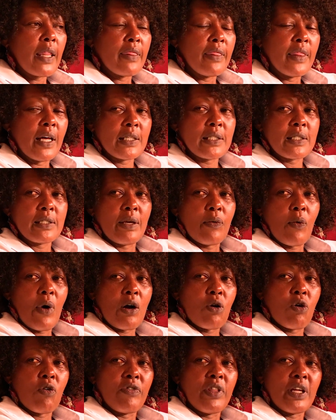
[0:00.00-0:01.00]
That's the
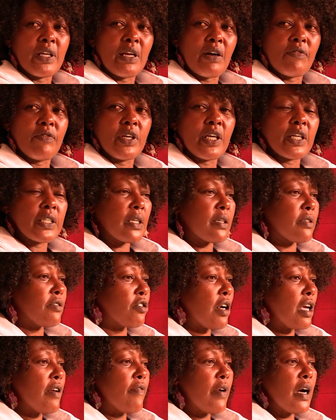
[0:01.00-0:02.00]
work of the navigator.
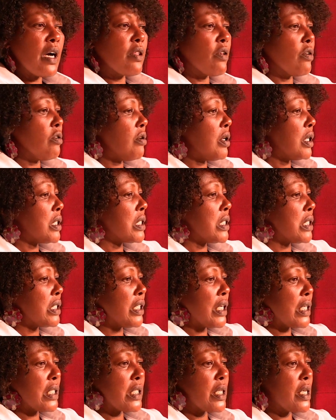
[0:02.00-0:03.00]
Driver, yours is
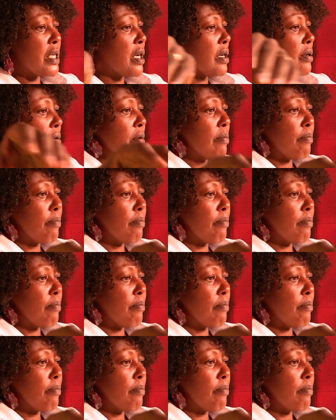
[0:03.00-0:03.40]
just here.